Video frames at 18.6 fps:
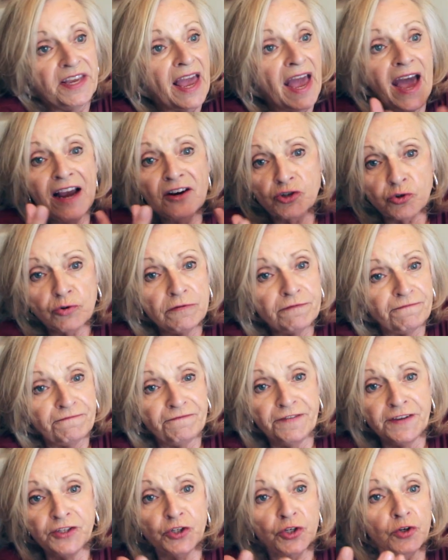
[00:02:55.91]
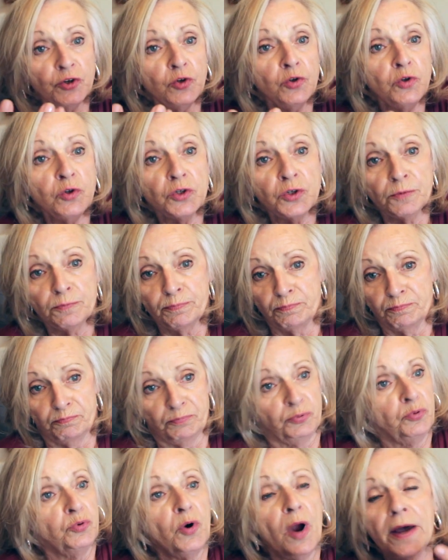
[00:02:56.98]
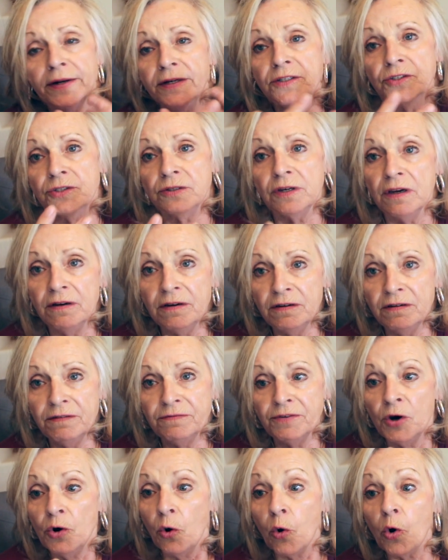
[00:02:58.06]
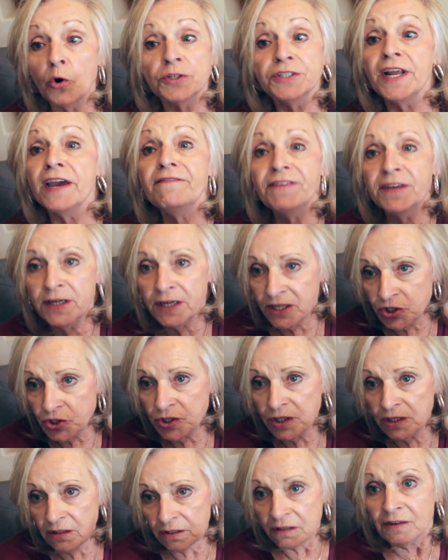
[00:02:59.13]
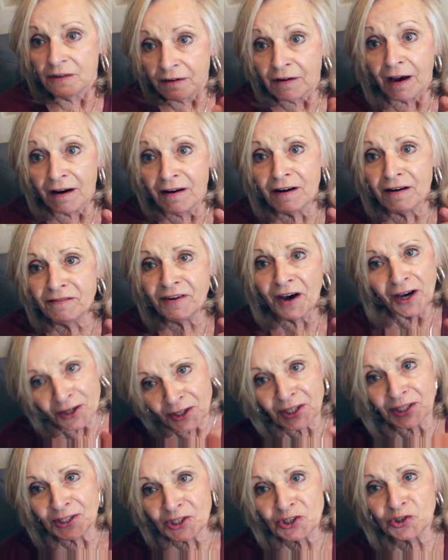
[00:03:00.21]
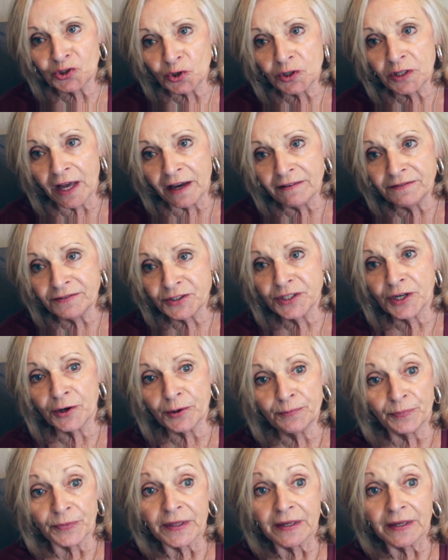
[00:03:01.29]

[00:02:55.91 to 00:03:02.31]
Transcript: actual physical product of, or definition of, unconditional love. So